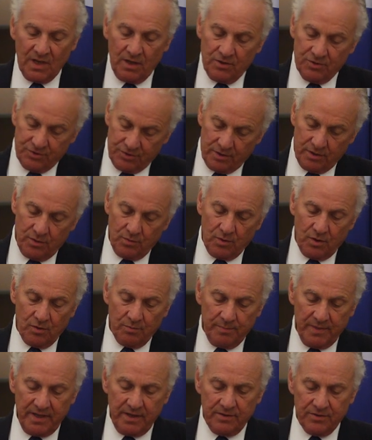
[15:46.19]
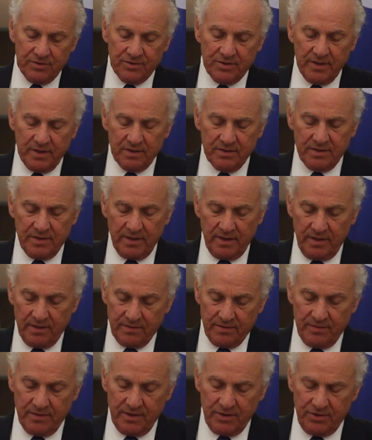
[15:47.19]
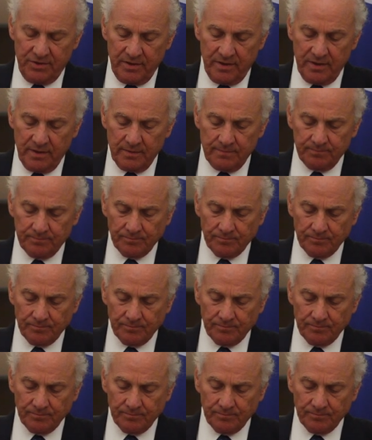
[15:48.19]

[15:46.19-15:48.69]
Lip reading: So, on May the 16th this year,